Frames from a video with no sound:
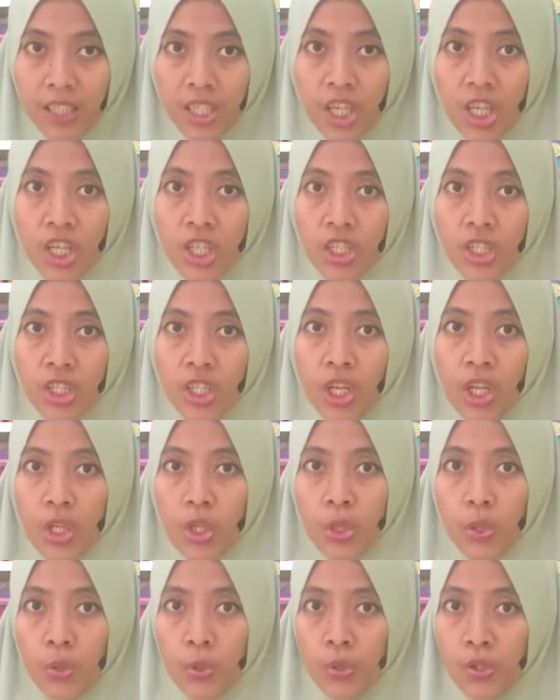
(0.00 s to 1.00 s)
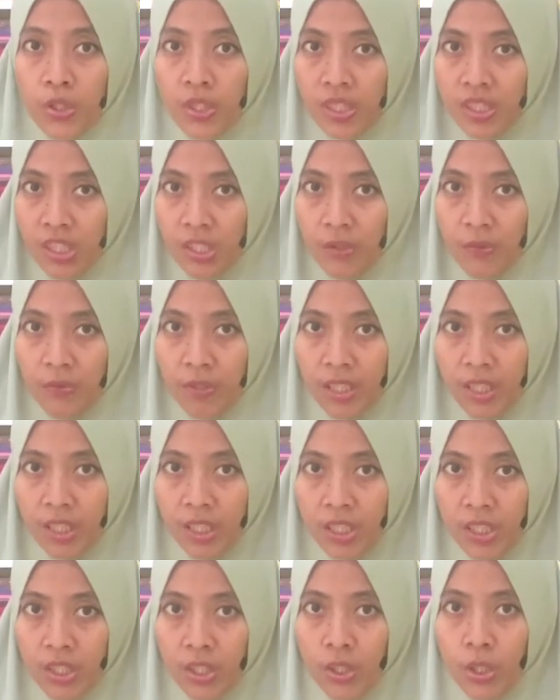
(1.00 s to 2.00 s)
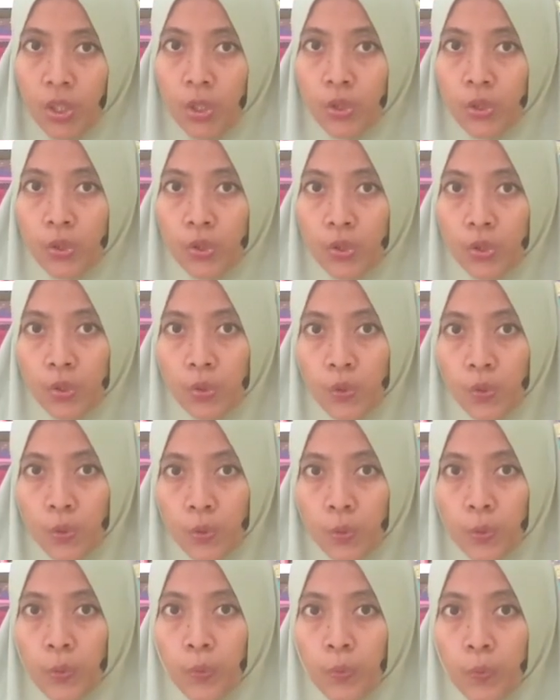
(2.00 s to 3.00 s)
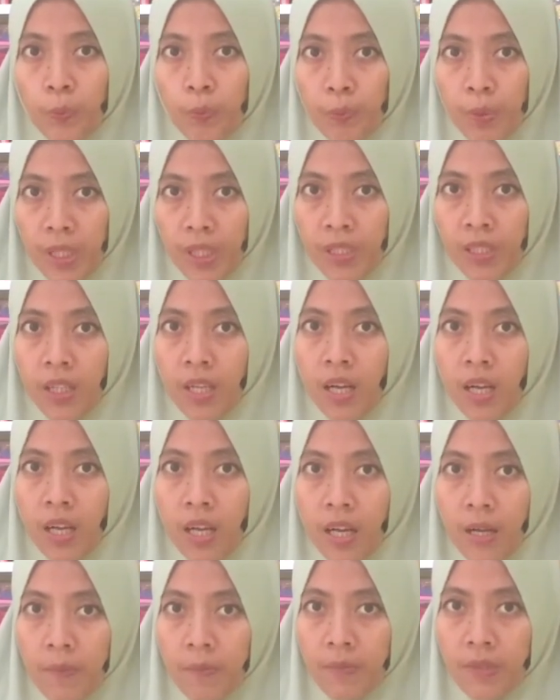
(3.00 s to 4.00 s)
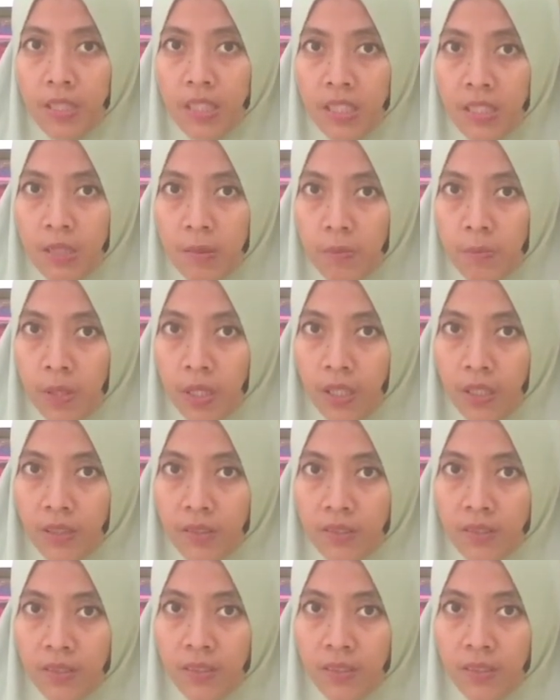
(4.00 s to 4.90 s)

they use 3 fingers to pick up the spills.